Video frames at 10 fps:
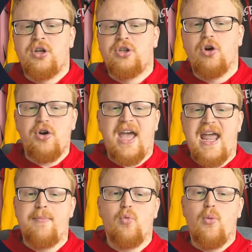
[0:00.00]
your
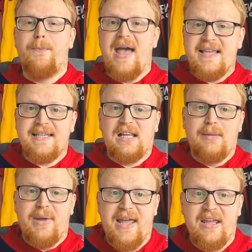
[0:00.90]
game will basically
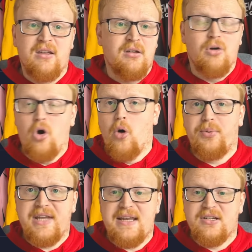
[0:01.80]
be
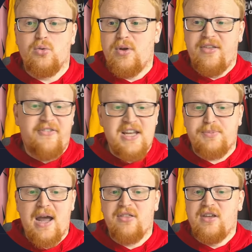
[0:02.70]
updated with the face
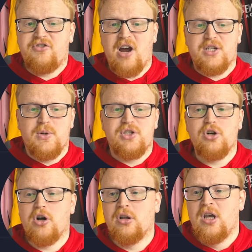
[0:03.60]
pack that you've tried to
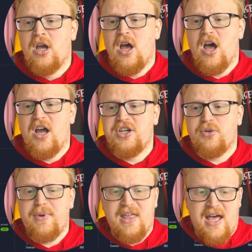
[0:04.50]
install, and it should
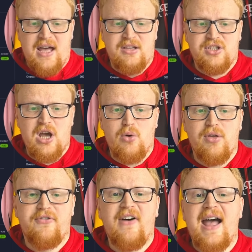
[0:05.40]
be there. So the
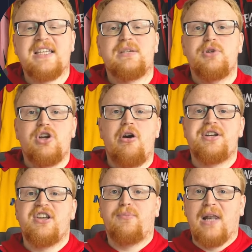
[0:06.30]
vast
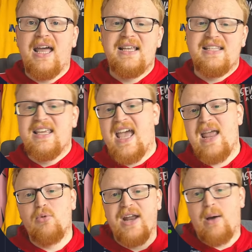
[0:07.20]
majority of players in the
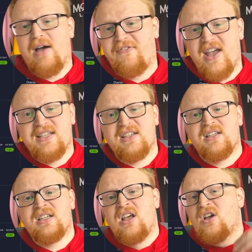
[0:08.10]
game will now have
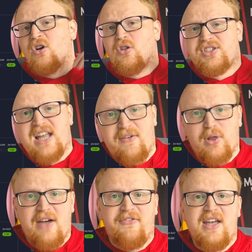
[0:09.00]
faces. All the staff will
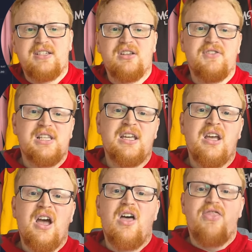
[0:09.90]
have faces, obviously.
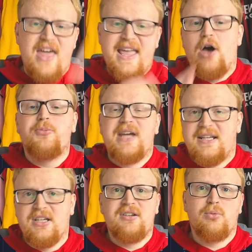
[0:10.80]
They get
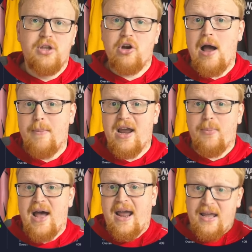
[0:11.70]
updated with the cutout mega
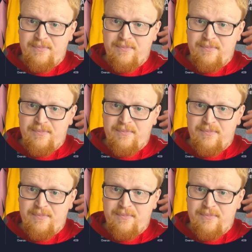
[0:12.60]
pack